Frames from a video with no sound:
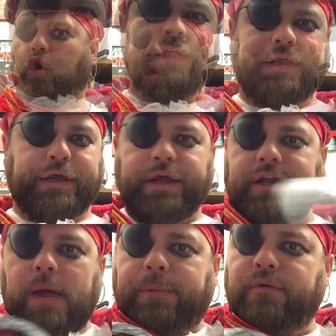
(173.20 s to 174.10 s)
We
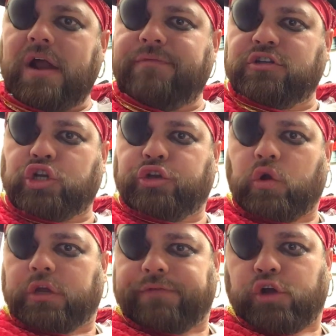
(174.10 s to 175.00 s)
kidnap and ravage and
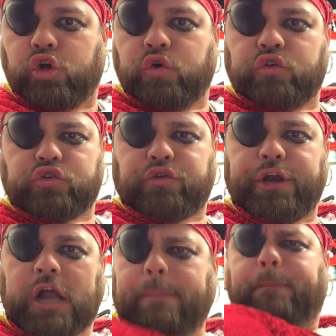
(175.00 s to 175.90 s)
don't give a hoot.
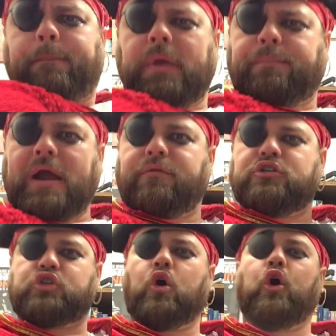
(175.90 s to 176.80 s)
Drink up, me
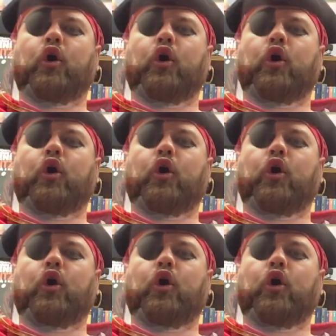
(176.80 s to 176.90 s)
pirates, yo ho.